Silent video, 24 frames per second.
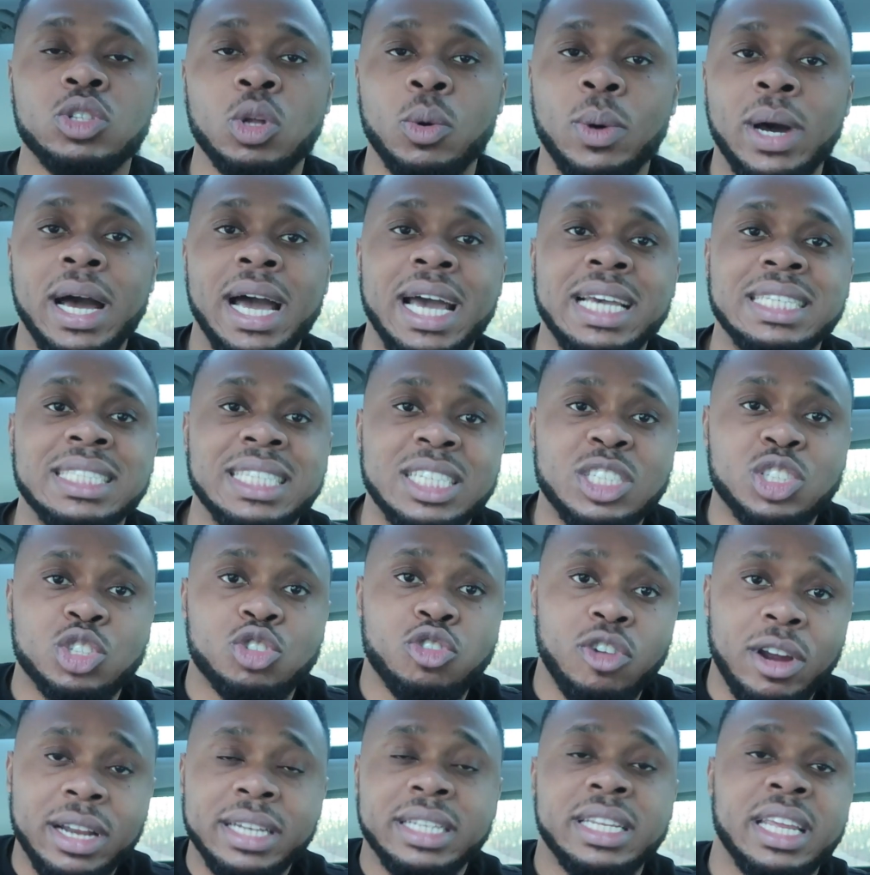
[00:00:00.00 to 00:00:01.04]
lower highs, it's
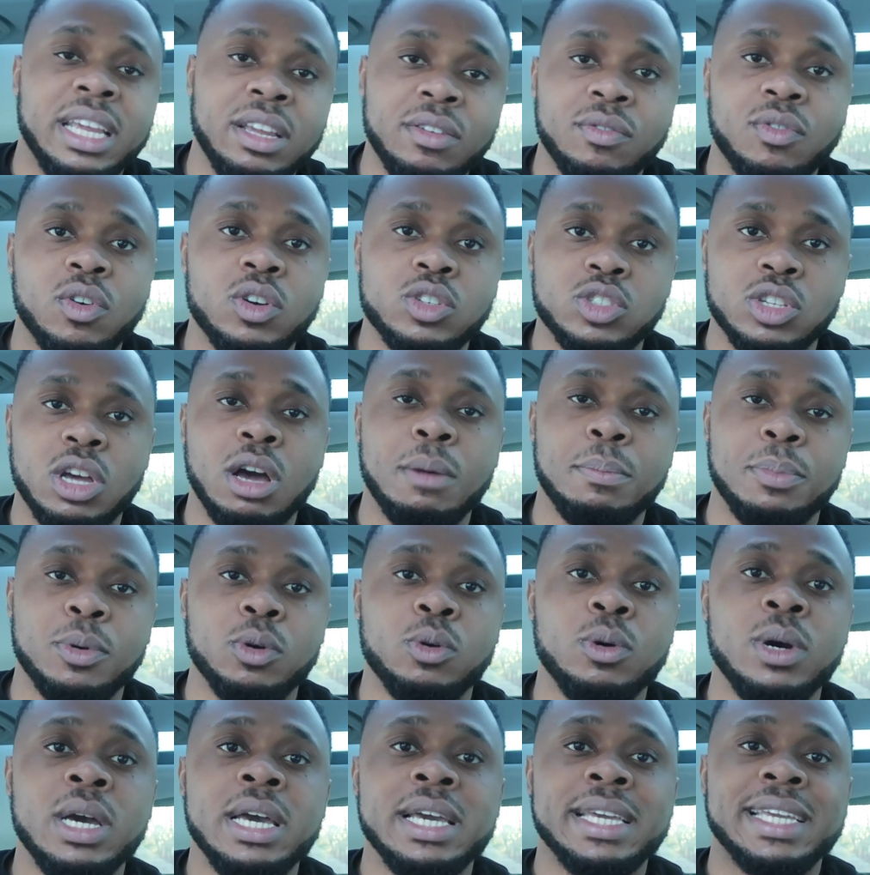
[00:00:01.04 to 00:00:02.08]
trending, for
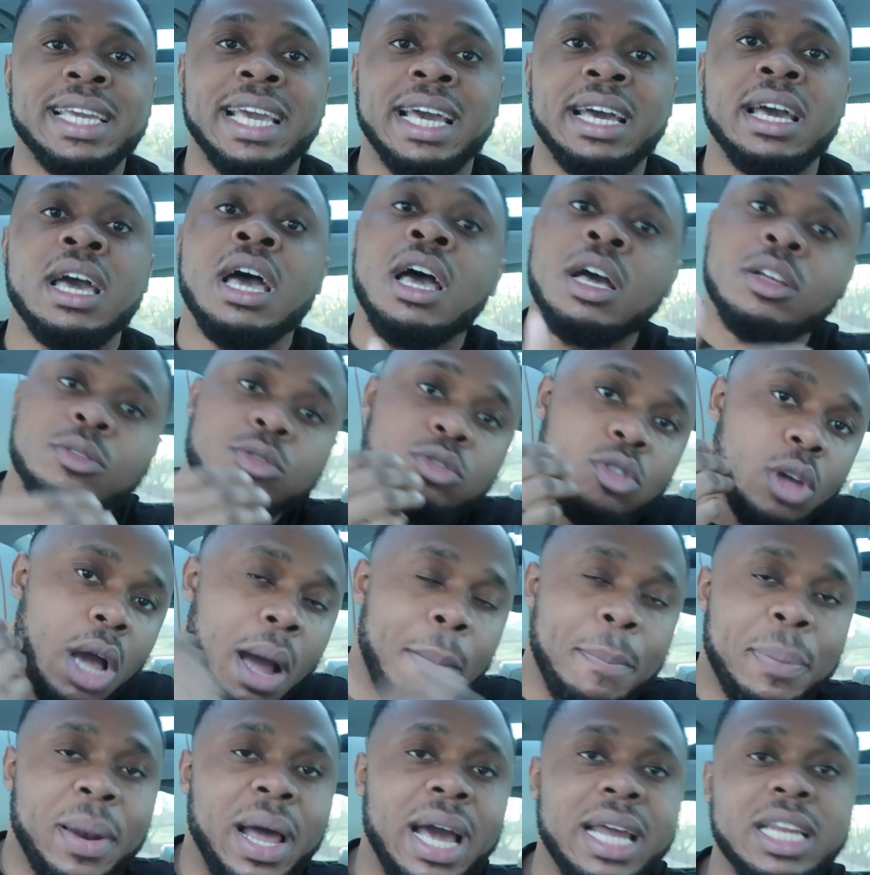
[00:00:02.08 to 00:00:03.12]
example, yeah,
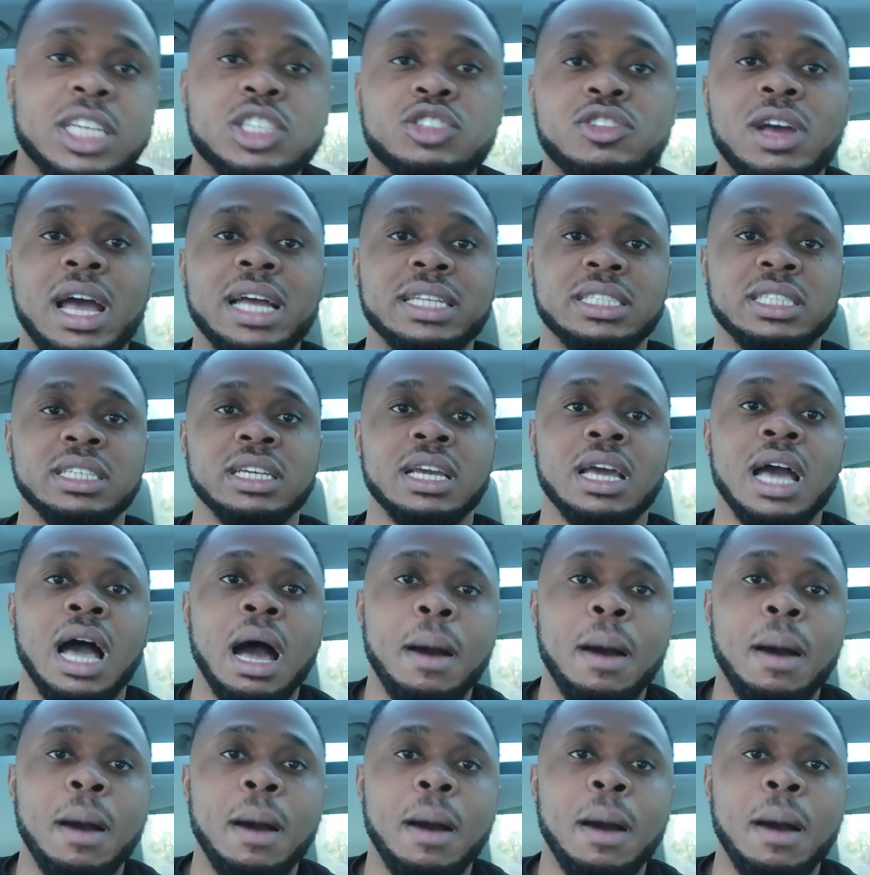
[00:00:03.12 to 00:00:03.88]
apply the strategy.